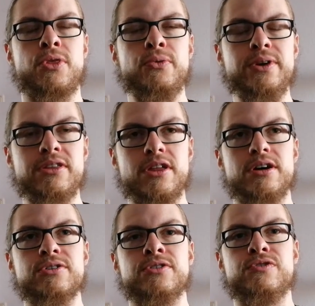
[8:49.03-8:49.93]

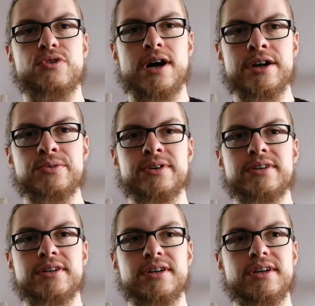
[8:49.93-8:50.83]

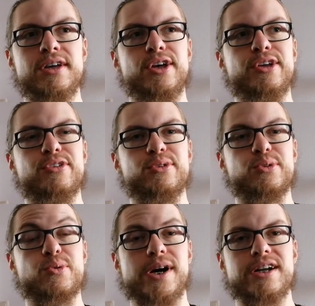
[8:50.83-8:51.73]
3,400,
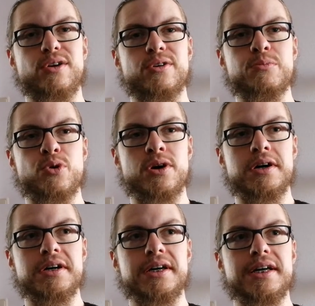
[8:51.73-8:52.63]
so quite a lot
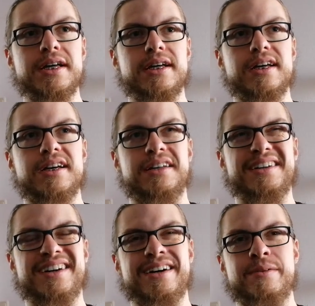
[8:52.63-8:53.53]
more,
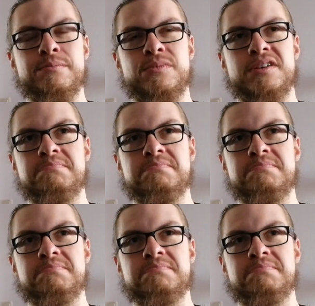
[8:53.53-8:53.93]
and I'm